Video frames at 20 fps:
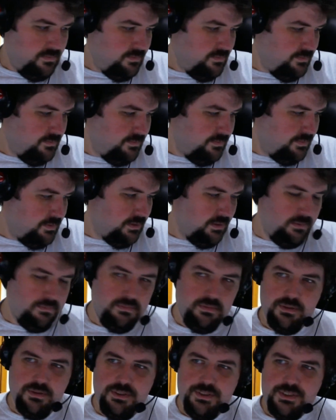
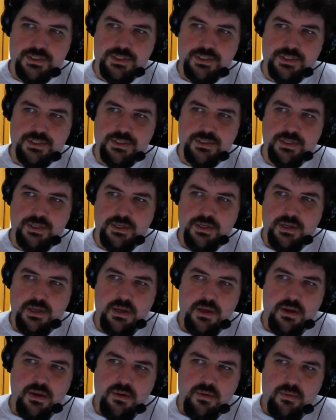Publish
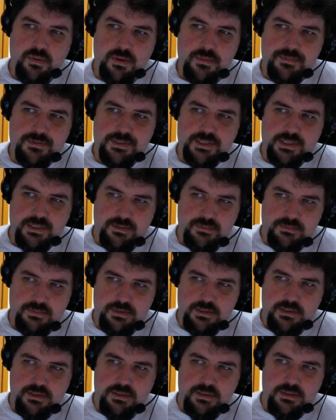
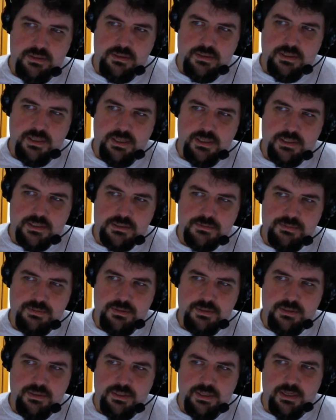WebCMD
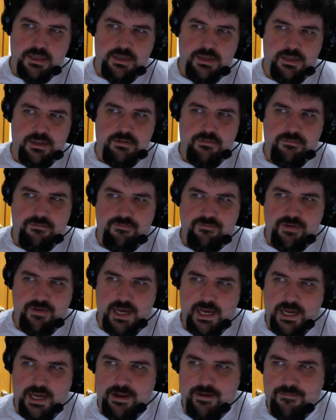ASP.NET
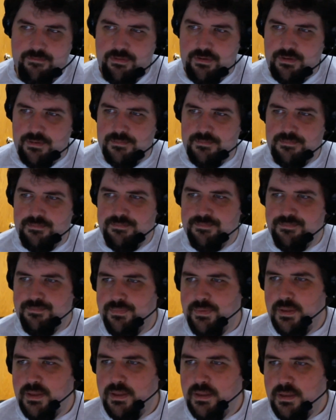5.
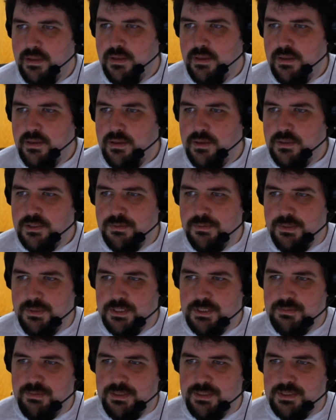Should be a
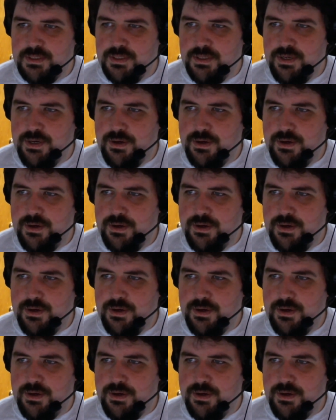space in here.